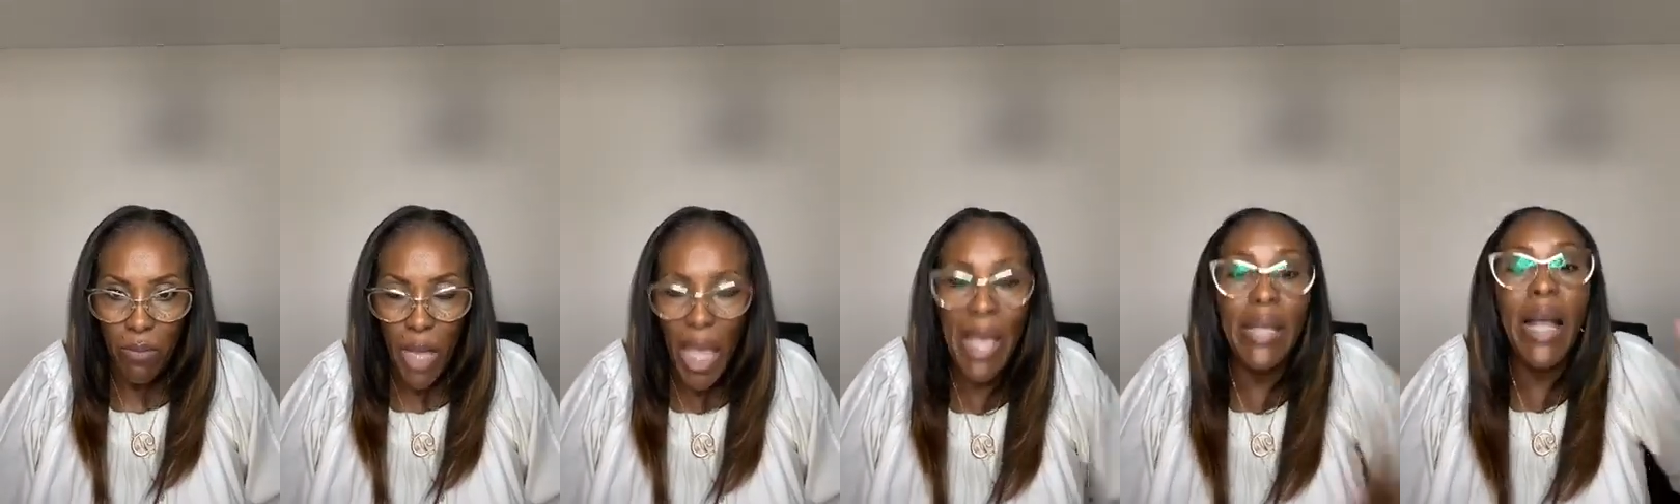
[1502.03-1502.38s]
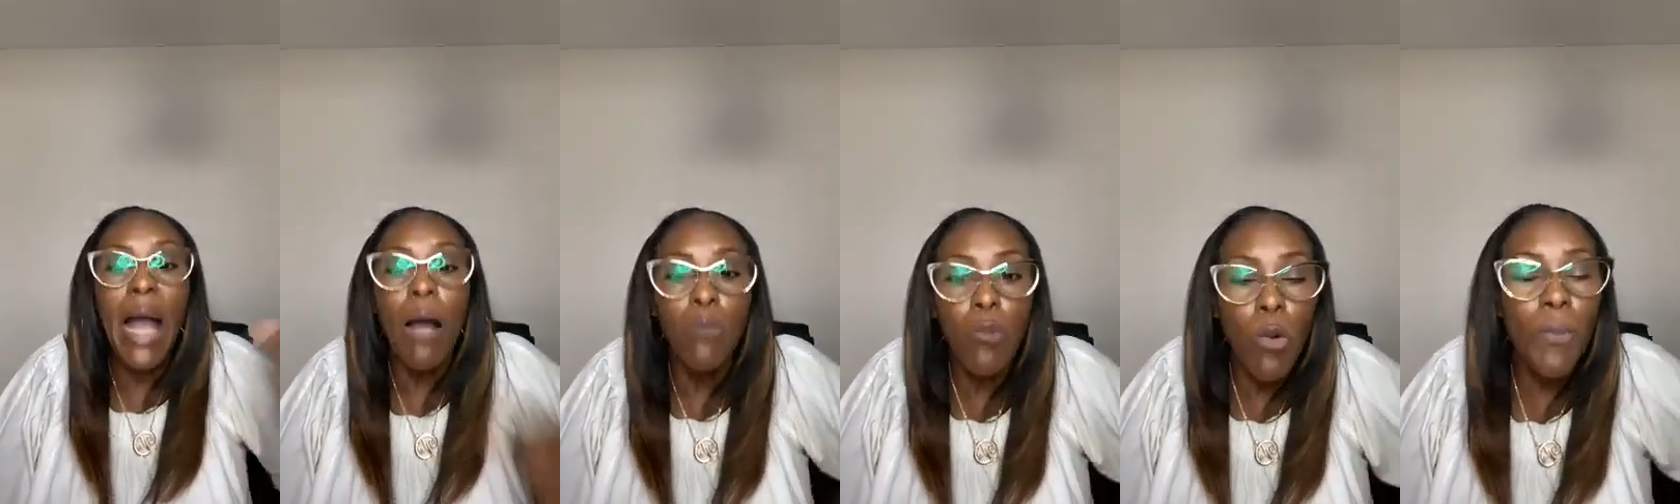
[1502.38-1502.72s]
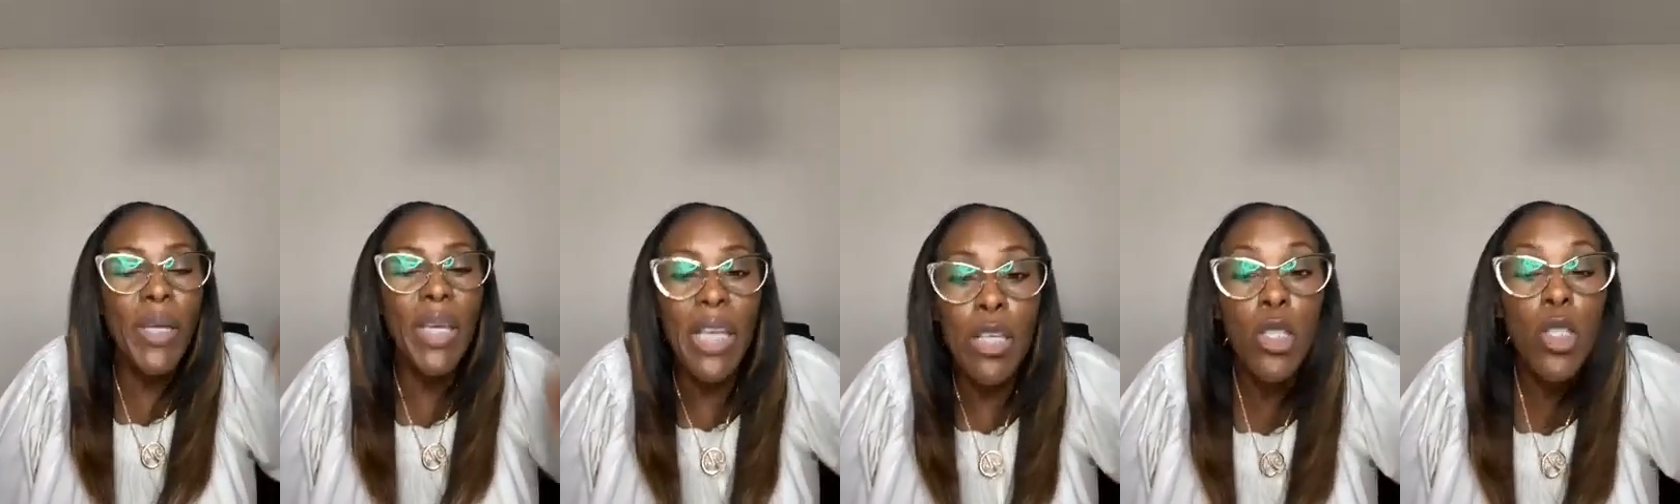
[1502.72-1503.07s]
And God will
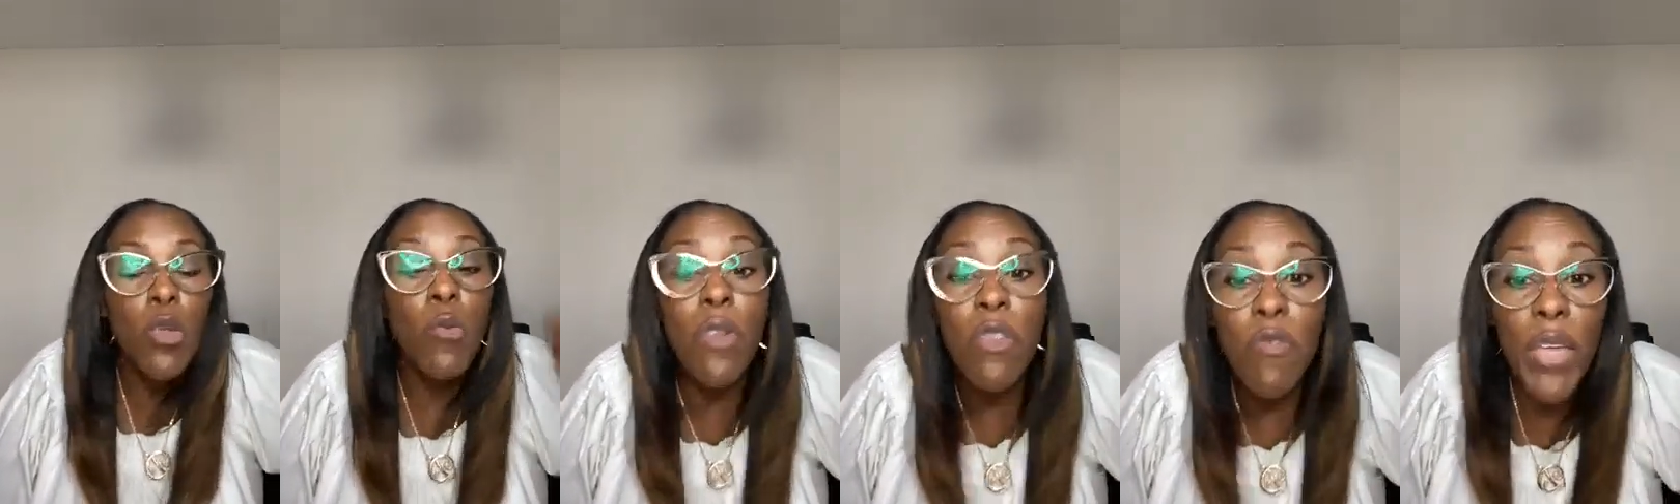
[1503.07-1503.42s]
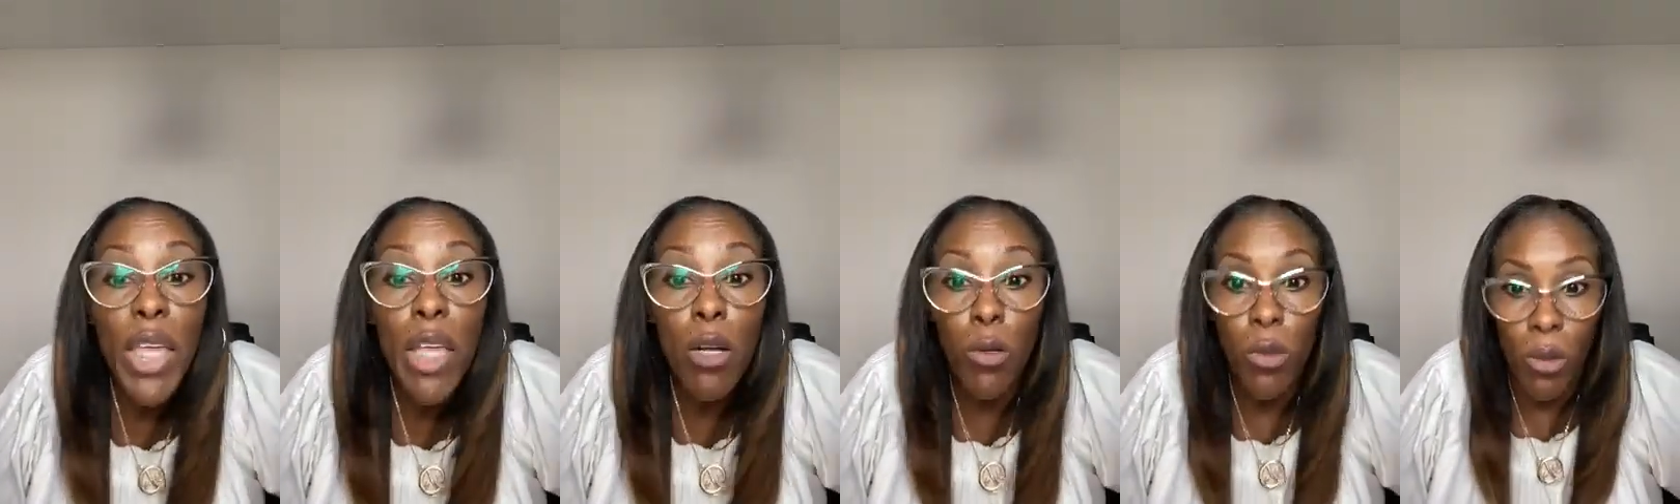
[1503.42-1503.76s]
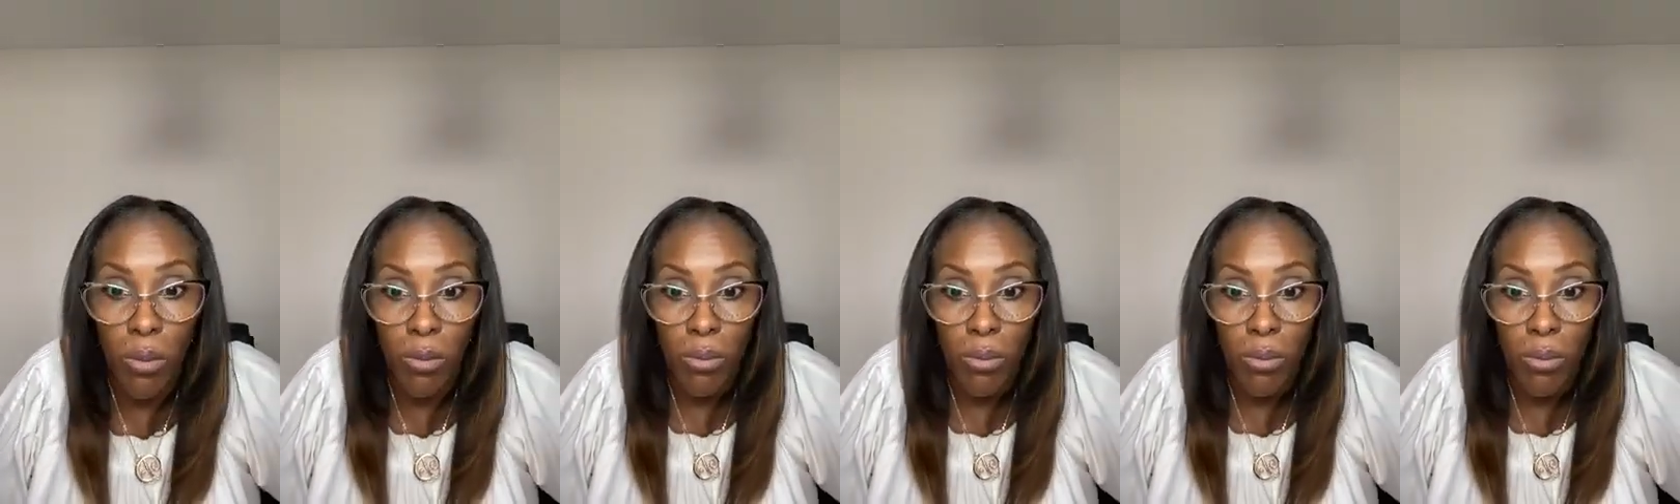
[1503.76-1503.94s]
begin to reveal.